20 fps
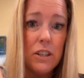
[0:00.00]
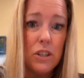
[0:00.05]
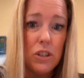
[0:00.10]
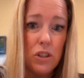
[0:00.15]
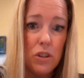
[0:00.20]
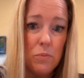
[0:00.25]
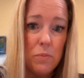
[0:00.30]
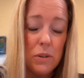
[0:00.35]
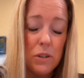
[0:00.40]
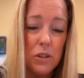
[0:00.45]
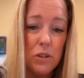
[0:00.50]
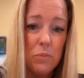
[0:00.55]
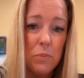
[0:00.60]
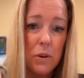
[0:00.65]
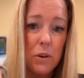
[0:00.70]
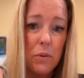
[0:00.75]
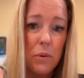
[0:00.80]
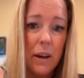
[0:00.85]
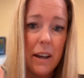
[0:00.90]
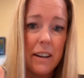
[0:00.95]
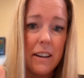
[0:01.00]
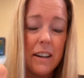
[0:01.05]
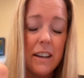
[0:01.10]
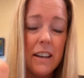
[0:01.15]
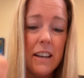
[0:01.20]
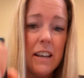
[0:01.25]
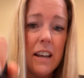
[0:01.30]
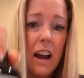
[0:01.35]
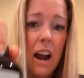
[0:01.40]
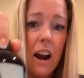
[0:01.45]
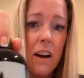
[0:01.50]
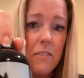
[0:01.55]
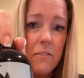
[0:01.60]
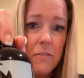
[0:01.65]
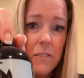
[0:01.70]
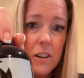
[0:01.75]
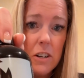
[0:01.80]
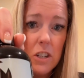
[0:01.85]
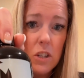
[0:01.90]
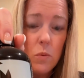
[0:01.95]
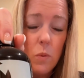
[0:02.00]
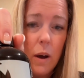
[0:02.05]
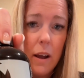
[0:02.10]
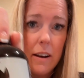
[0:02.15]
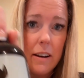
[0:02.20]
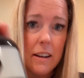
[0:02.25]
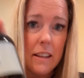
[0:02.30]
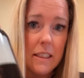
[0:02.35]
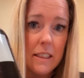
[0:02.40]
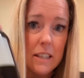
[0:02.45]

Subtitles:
Super, super quick. Our first one,